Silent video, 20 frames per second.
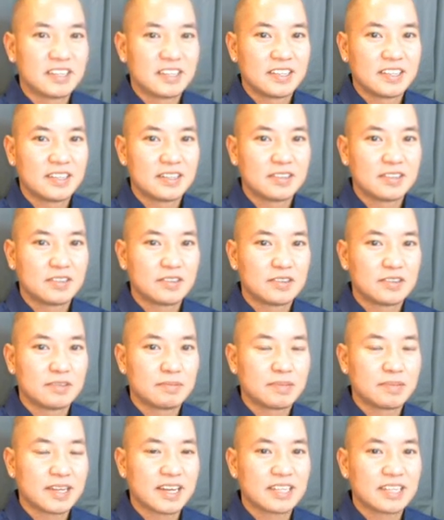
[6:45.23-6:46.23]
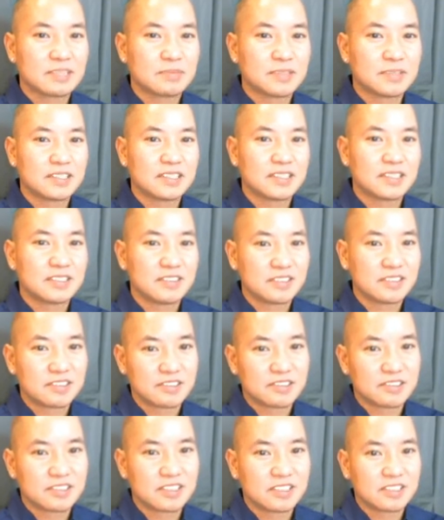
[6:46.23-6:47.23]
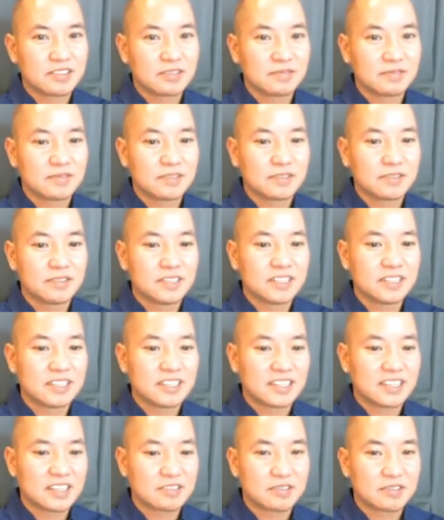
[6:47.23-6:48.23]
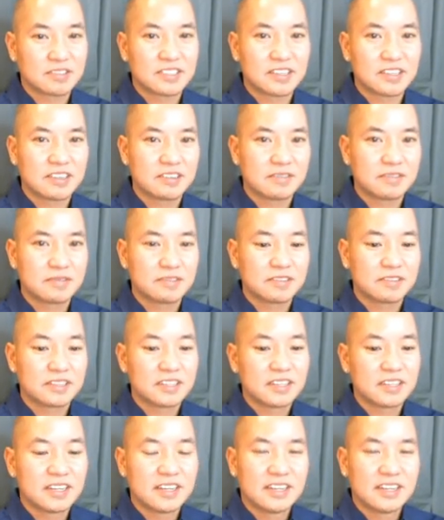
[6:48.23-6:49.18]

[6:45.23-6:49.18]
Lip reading: in your plasma, your interstitial fluid, and extracellular fluid.